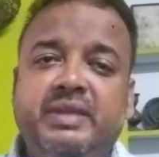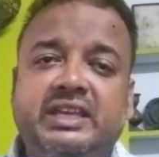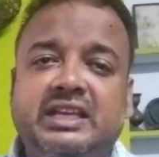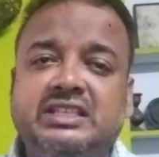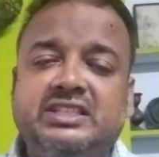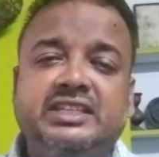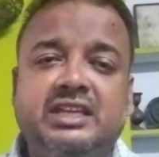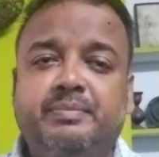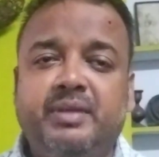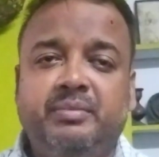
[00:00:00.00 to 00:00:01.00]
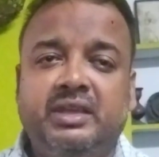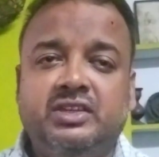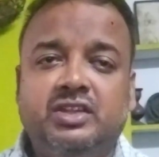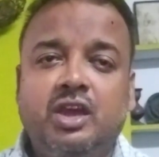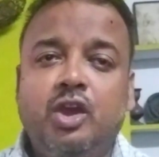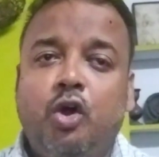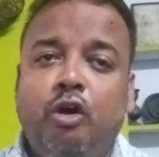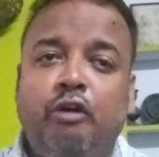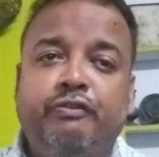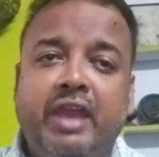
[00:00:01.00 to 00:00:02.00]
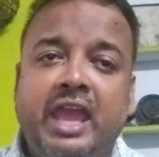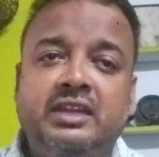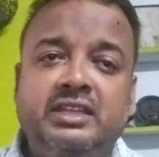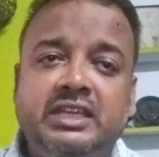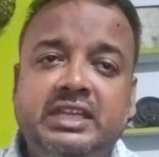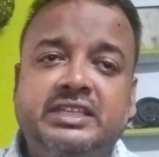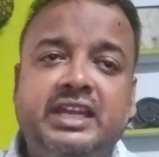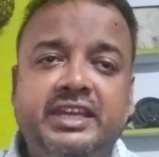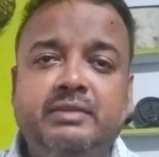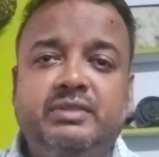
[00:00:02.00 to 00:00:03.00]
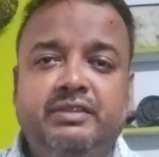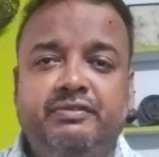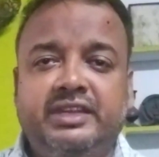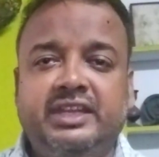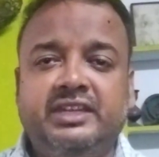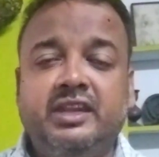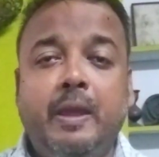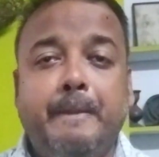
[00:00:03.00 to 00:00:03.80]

may consider payment of an interim dividend